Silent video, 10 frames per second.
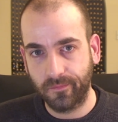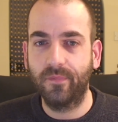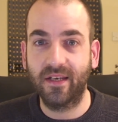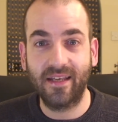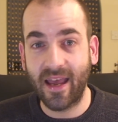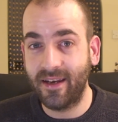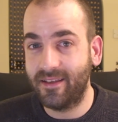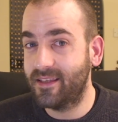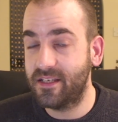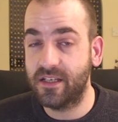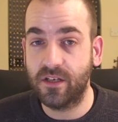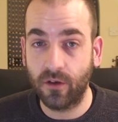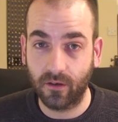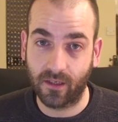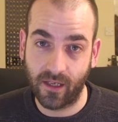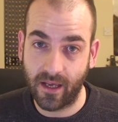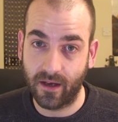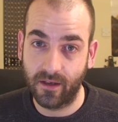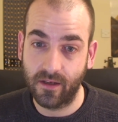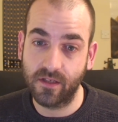But again, this is not
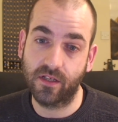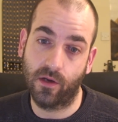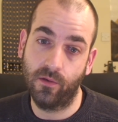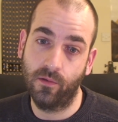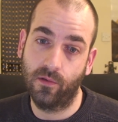clear, so